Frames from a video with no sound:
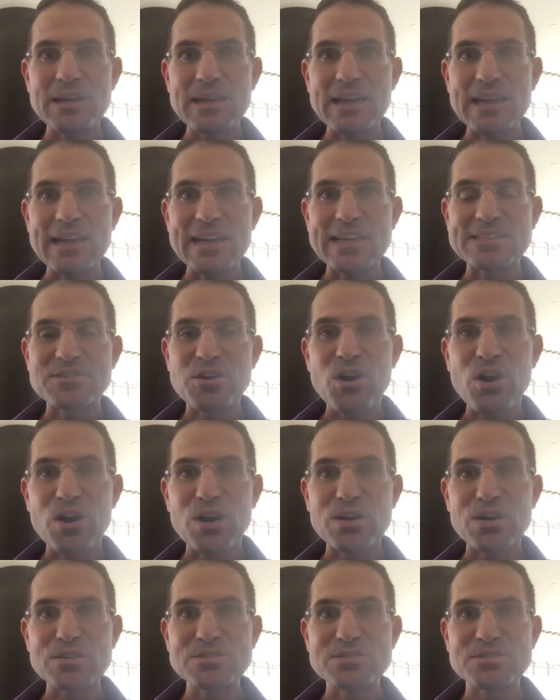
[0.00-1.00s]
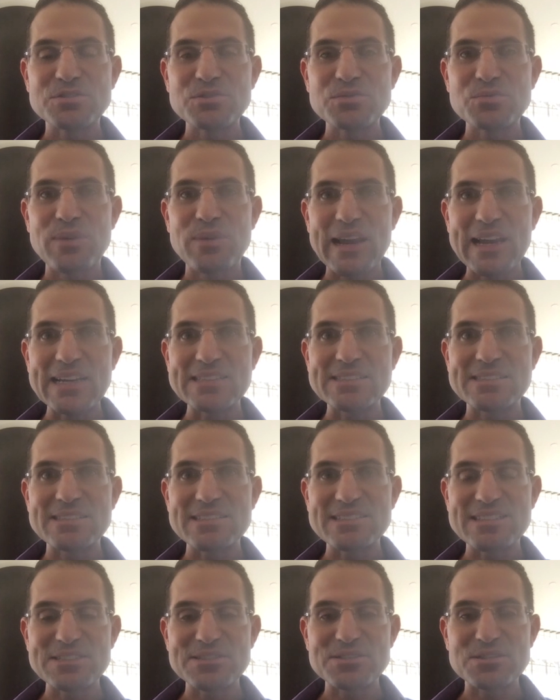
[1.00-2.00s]
it's hard to raise
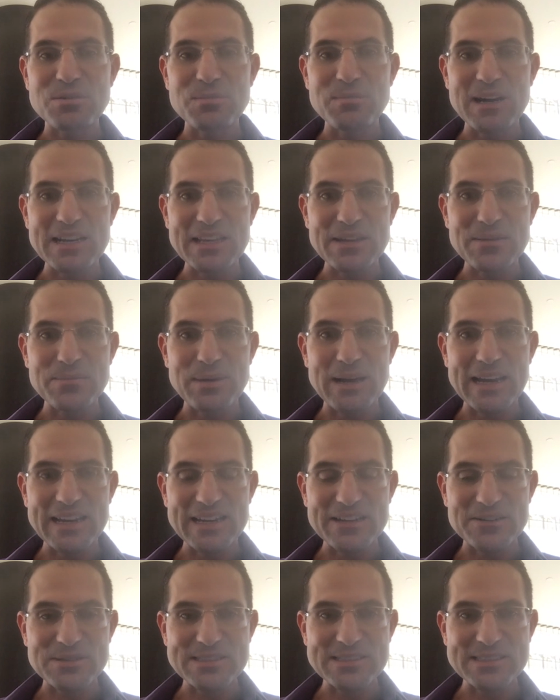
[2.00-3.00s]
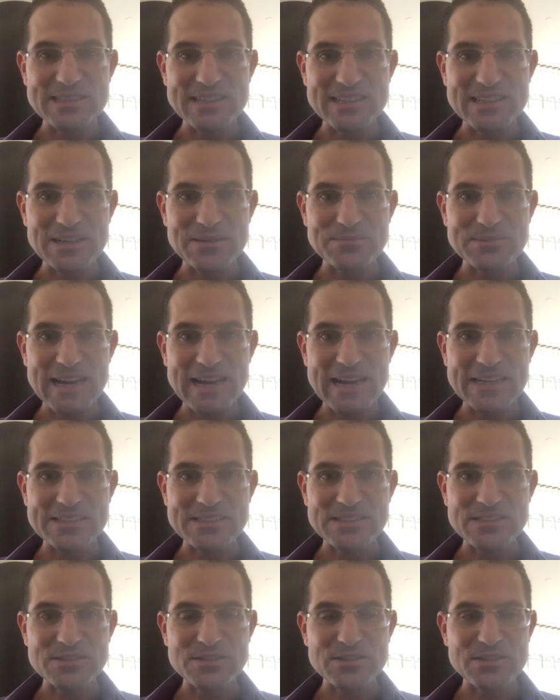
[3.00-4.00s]
additional money by increasing income
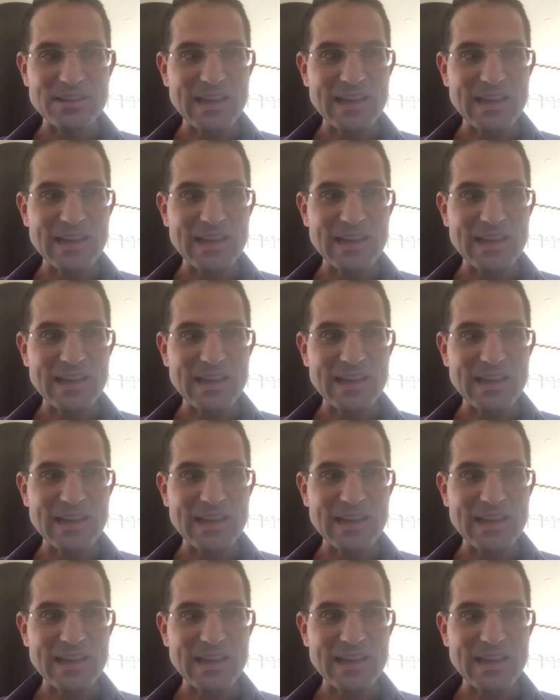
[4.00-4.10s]
taxes,